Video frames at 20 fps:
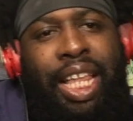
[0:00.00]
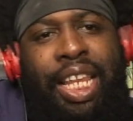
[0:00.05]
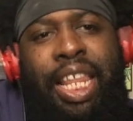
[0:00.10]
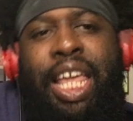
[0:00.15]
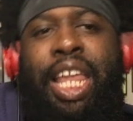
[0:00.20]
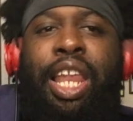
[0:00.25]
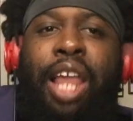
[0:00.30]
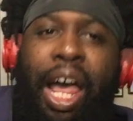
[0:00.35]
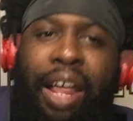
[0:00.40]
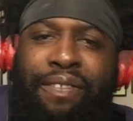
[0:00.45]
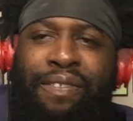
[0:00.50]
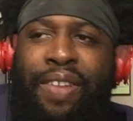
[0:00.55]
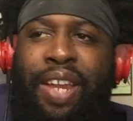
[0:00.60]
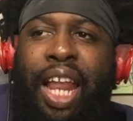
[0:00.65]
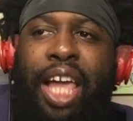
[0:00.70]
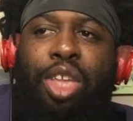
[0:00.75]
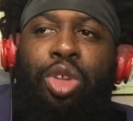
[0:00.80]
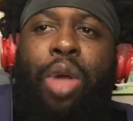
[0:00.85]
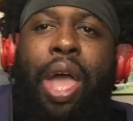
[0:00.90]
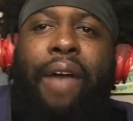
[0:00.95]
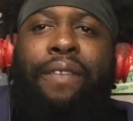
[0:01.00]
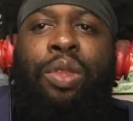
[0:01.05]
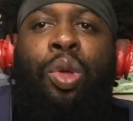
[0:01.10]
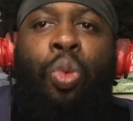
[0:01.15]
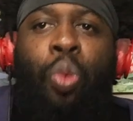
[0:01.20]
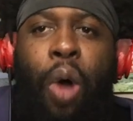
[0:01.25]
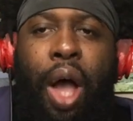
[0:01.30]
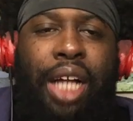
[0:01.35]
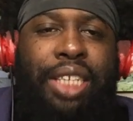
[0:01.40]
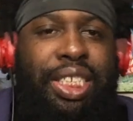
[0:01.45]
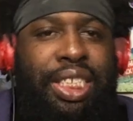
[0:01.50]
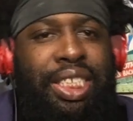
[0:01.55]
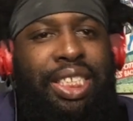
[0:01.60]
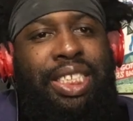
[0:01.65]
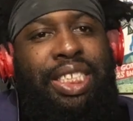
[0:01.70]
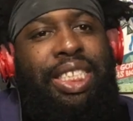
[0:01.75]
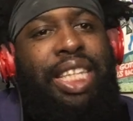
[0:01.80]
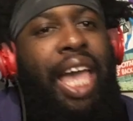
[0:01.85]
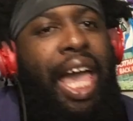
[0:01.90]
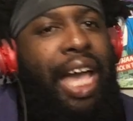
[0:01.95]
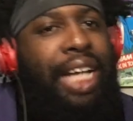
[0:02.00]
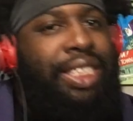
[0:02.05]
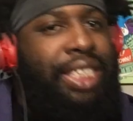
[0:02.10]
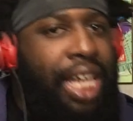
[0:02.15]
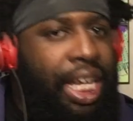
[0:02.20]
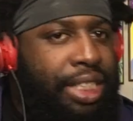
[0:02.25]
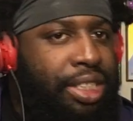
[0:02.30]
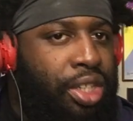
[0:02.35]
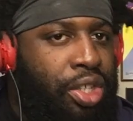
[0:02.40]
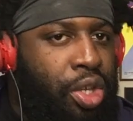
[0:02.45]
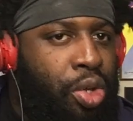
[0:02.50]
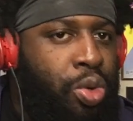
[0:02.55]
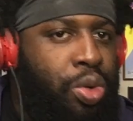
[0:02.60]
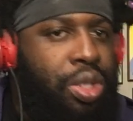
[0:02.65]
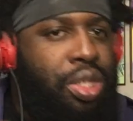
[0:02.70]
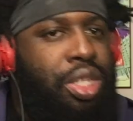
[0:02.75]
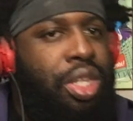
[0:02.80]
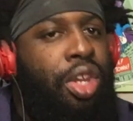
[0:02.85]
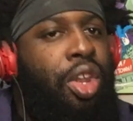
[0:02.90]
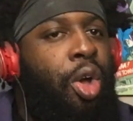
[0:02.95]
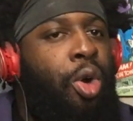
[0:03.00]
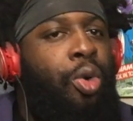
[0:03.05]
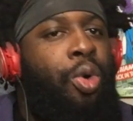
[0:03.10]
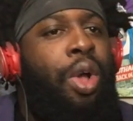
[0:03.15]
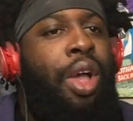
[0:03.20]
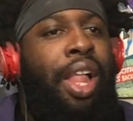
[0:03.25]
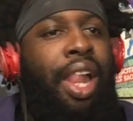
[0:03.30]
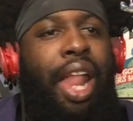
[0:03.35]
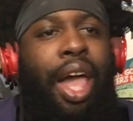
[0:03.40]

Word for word: And then I feel like you have to watch it to see how it's executed to know